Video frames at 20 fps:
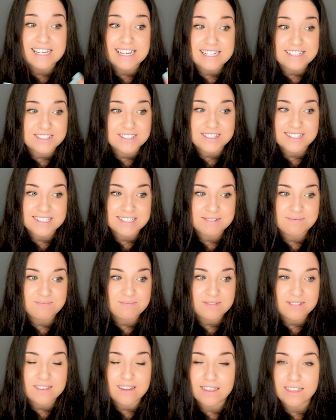it's
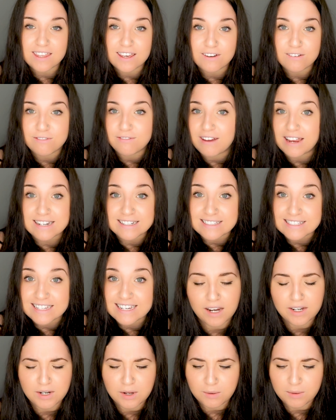nothing fancy.
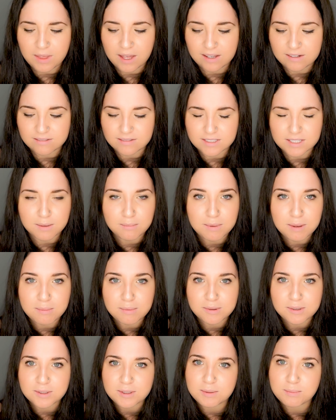I know that some
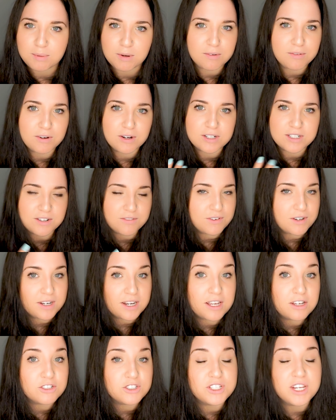people prefer different
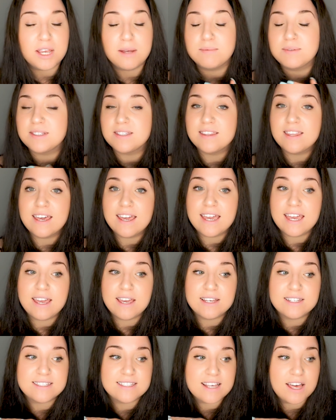nail shapes.
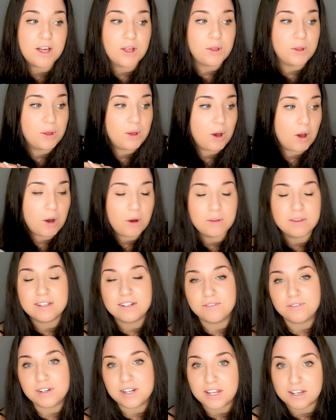They sell all the
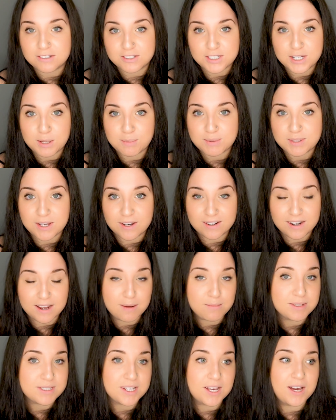different nail shapes on
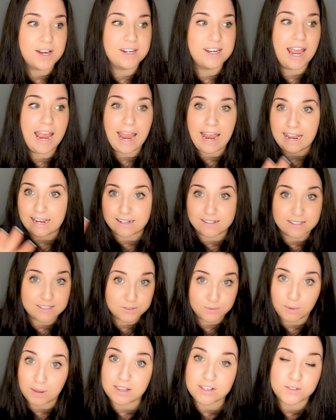Amazon and
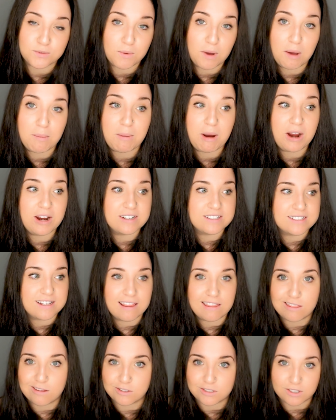as well as Walmart,
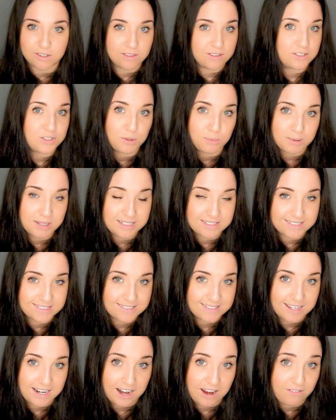and those are the two
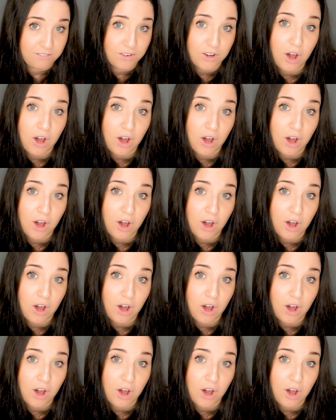places that I have